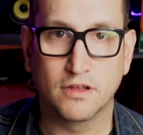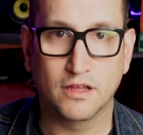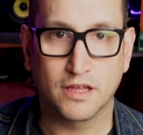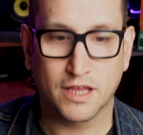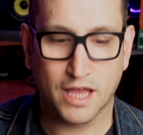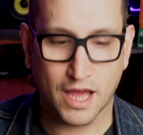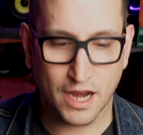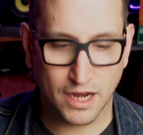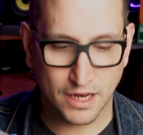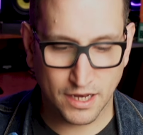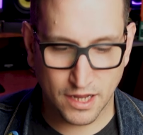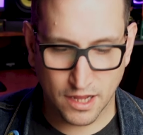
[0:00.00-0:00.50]

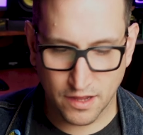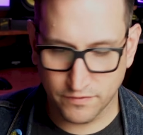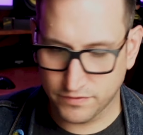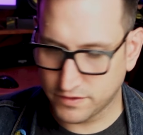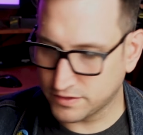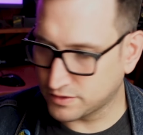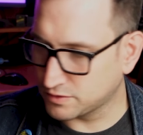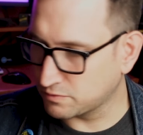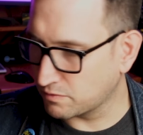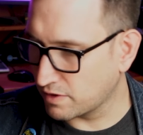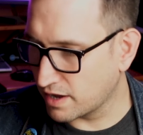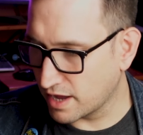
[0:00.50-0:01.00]
Gotta love
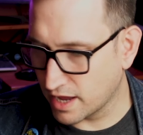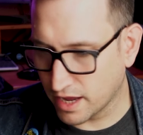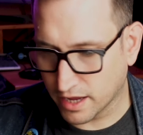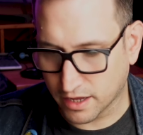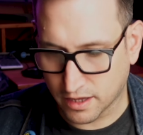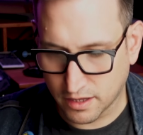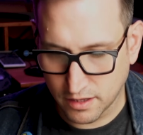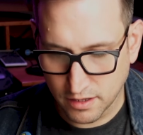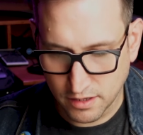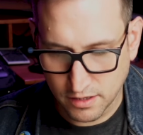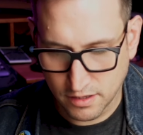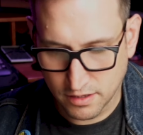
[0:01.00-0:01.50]
the swag.
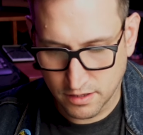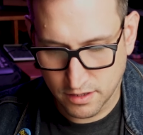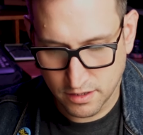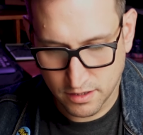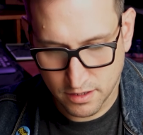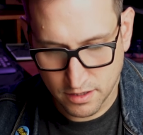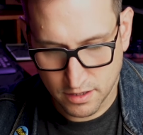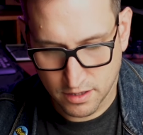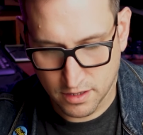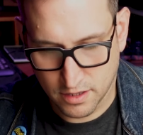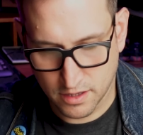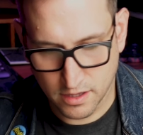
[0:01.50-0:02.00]

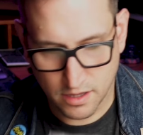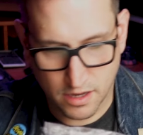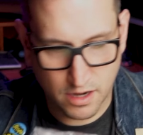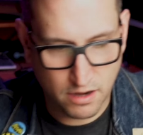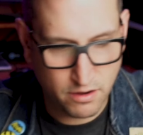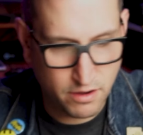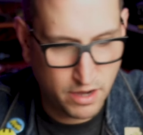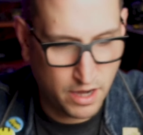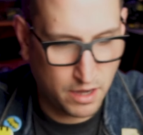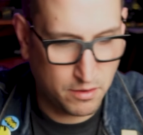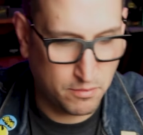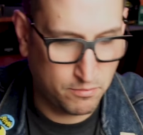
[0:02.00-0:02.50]
All
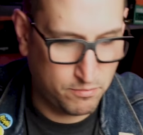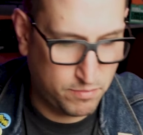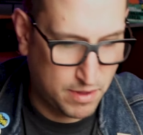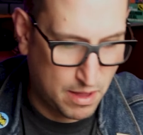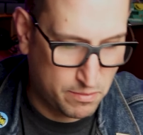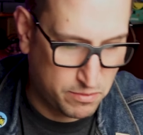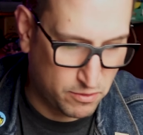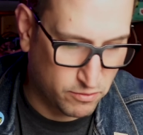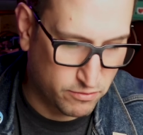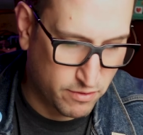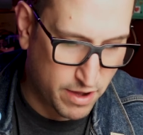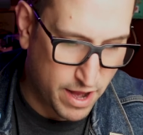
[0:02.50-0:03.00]
right,
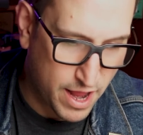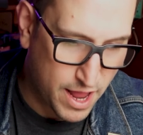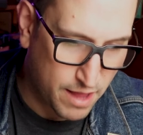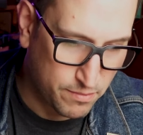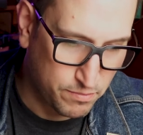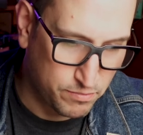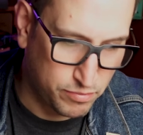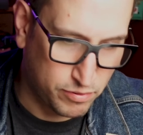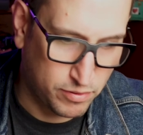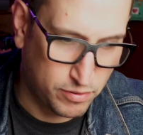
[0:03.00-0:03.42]
bubble wrap.